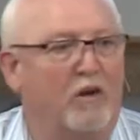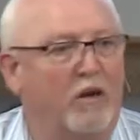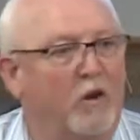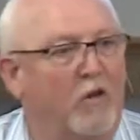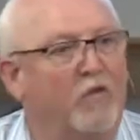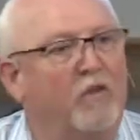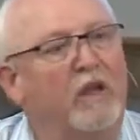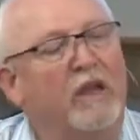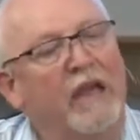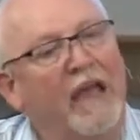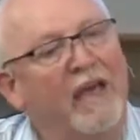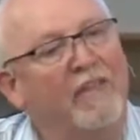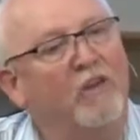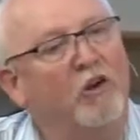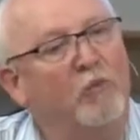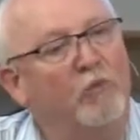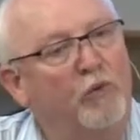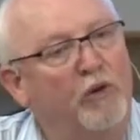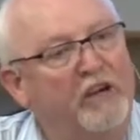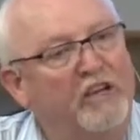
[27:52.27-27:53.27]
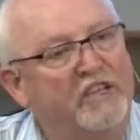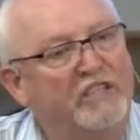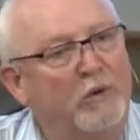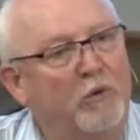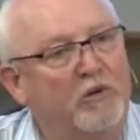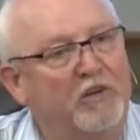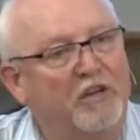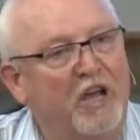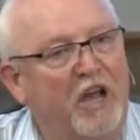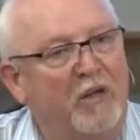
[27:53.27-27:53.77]
you know, they had their priests that
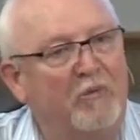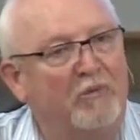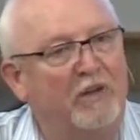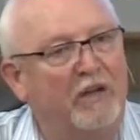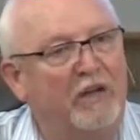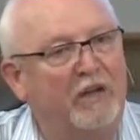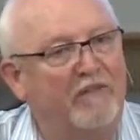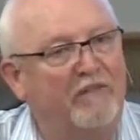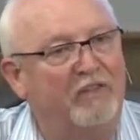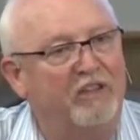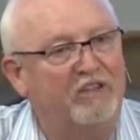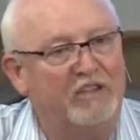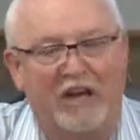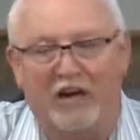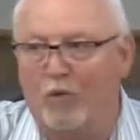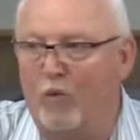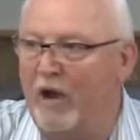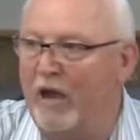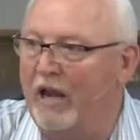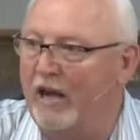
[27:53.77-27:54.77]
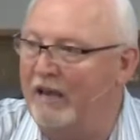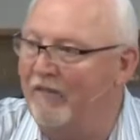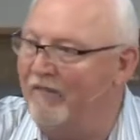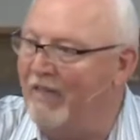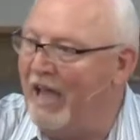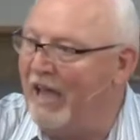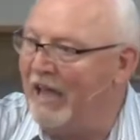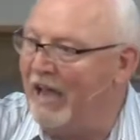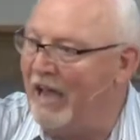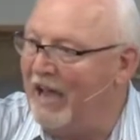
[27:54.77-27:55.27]
were telling them to live this kind of way and live
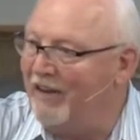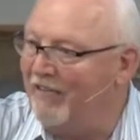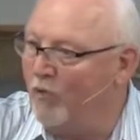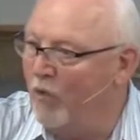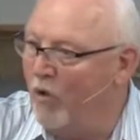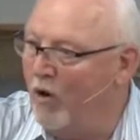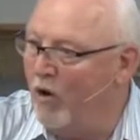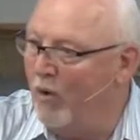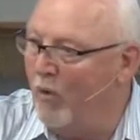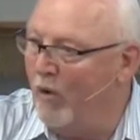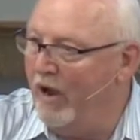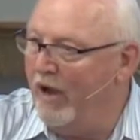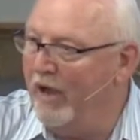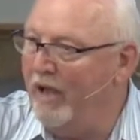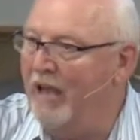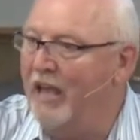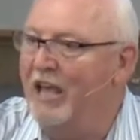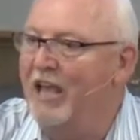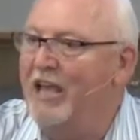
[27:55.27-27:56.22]
that kind of w- way.